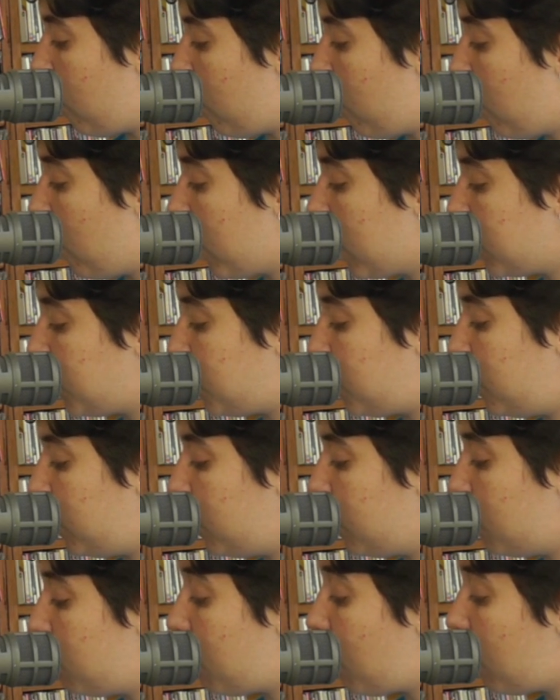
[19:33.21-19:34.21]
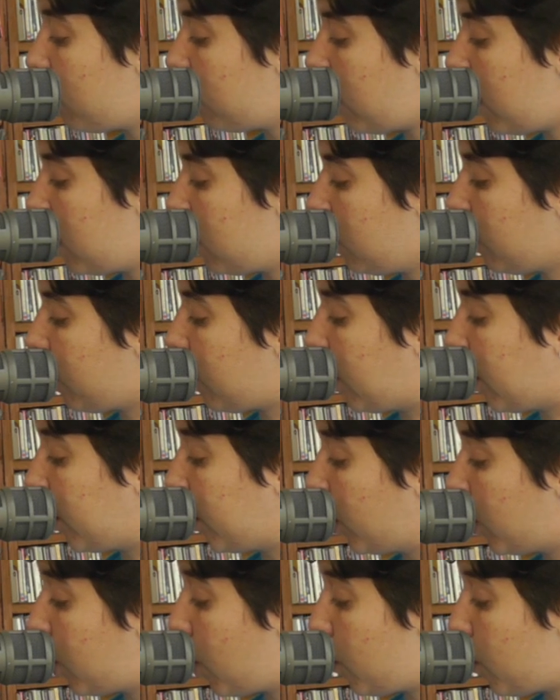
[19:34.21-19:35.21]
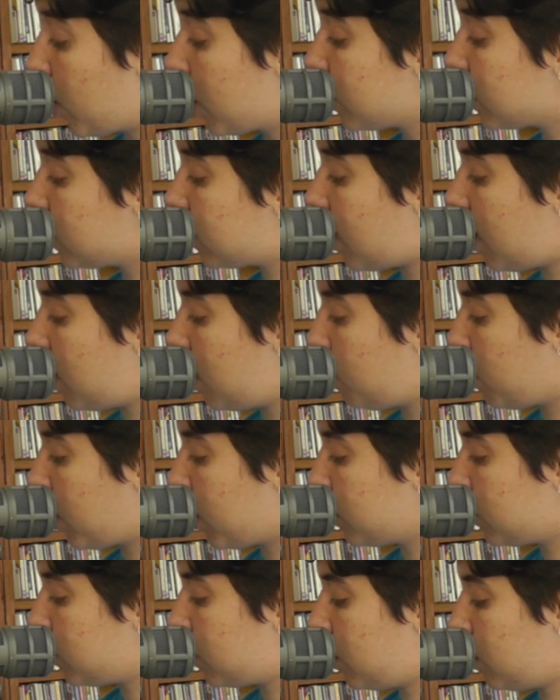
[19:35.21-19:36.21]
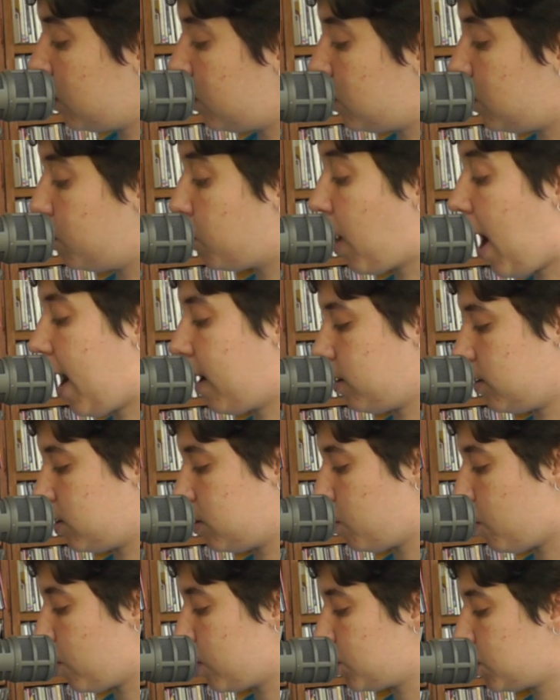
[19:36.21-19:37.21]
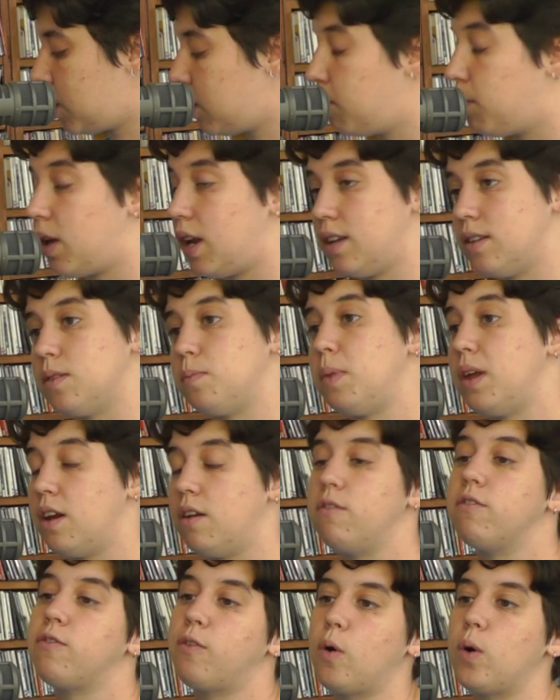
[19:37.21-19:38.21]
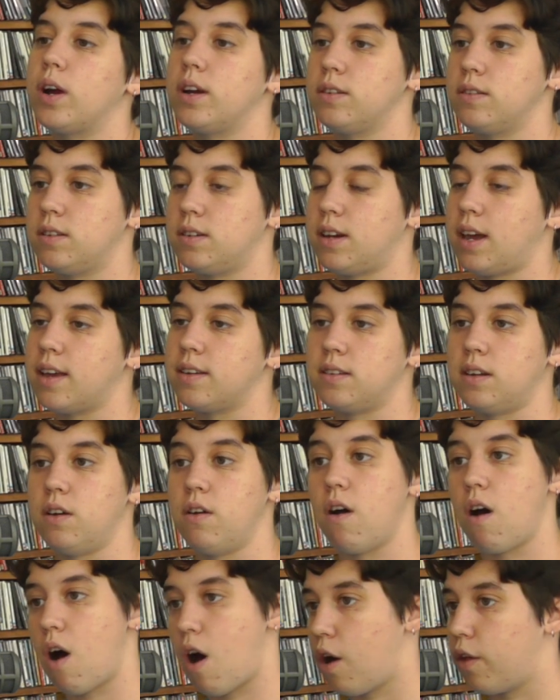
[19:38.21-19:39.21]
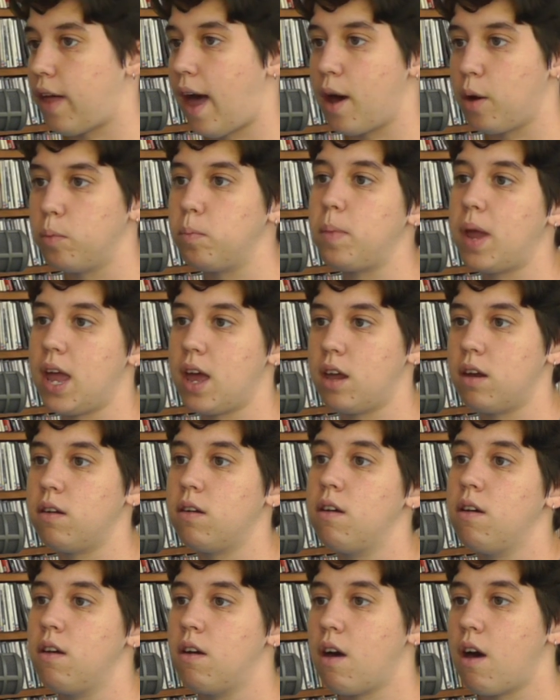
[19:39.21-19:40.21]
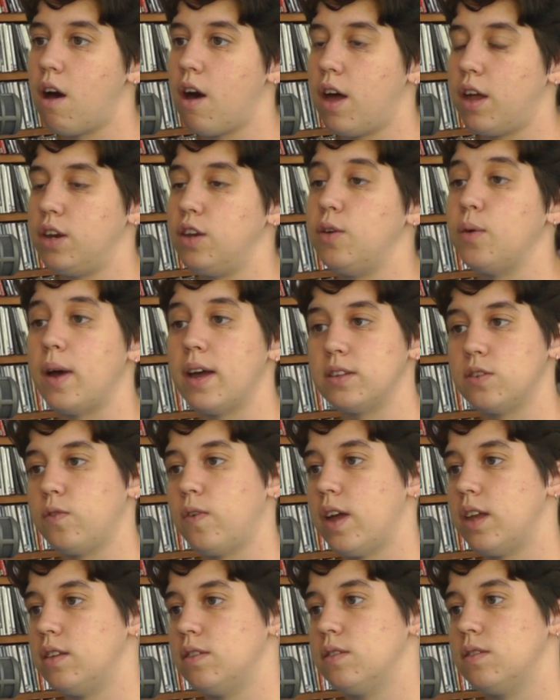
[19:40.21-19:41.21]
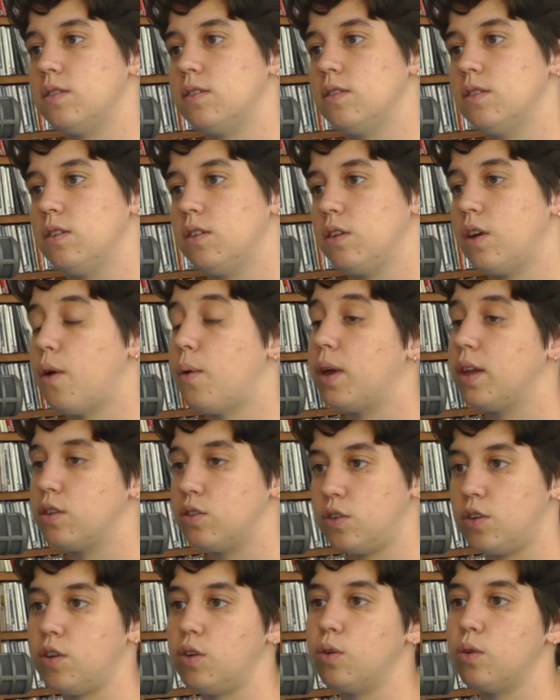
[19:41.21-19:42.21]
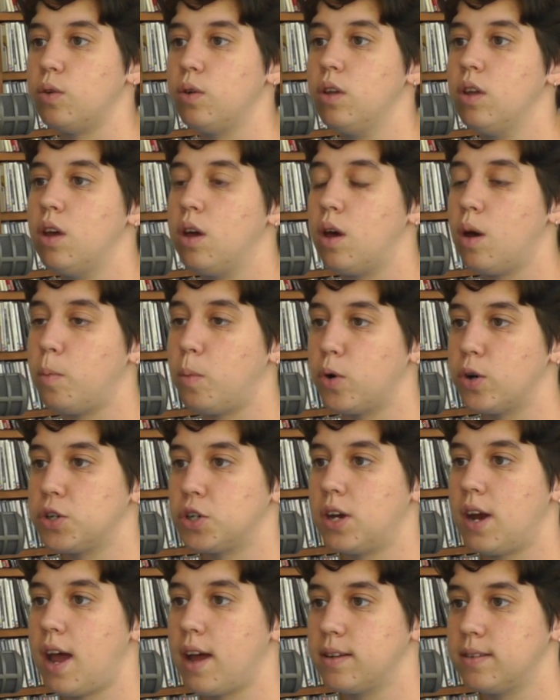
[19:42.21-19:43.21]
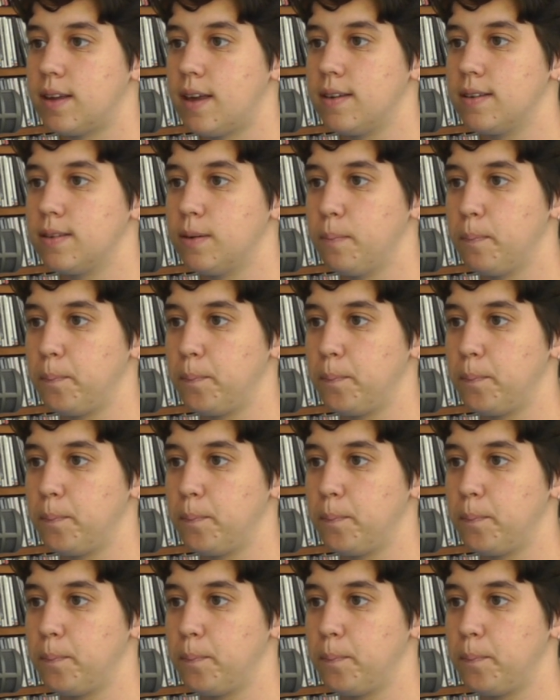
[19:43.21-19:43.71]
or to motivate or coerce any person to practice abortion. But it's been enforced as an all-out ban on U.S. funds going to abortion access.